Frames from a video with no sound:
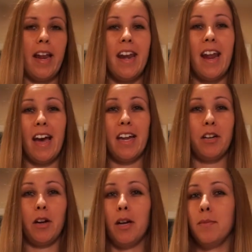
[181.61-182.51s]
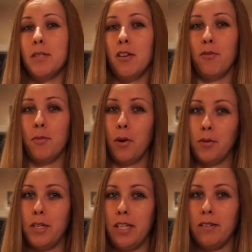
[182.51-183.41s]
and 9 grams of
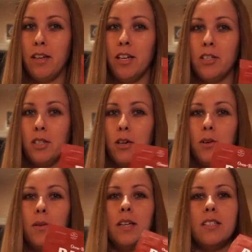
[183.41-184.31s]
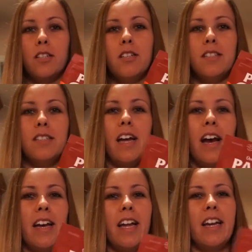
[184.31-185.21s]
protein. So it's a good
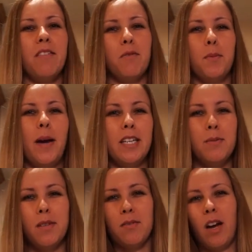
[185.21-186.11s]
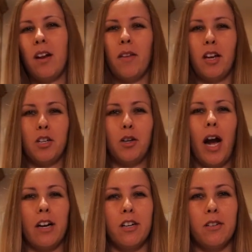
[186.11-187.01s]
snack, and it reminds me of kind of like a
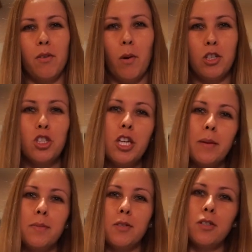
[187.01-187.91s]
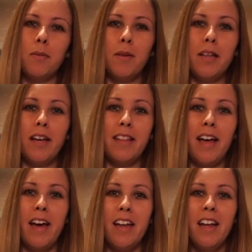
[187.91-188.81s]
cracker if you want chips or something like
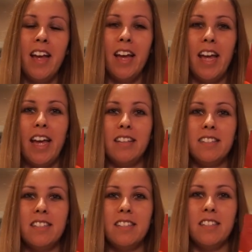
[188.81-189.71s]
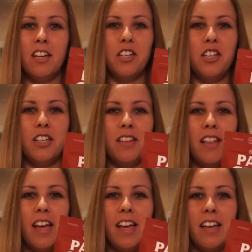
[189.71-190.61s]
that. It's a good
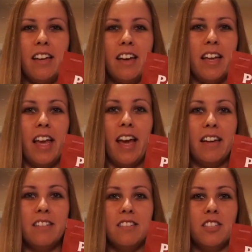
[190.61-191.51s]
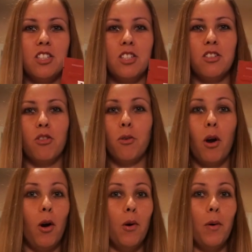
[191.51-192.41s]
thing, again, to just
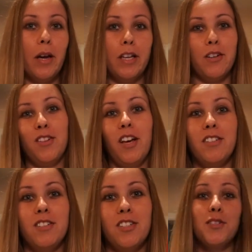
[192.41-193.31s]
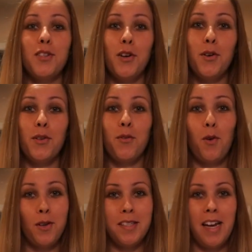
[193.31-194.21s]
throw in your lunch. So the
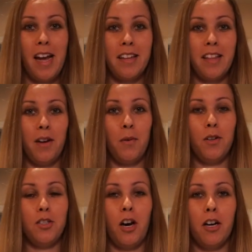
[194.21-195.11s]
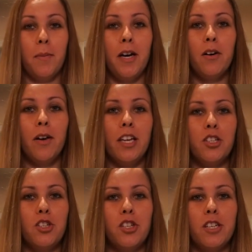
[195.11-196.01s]
fourth snack that I want to talk about
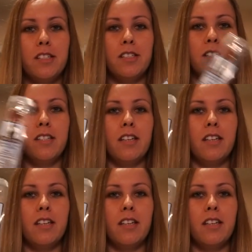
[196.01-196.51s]
is just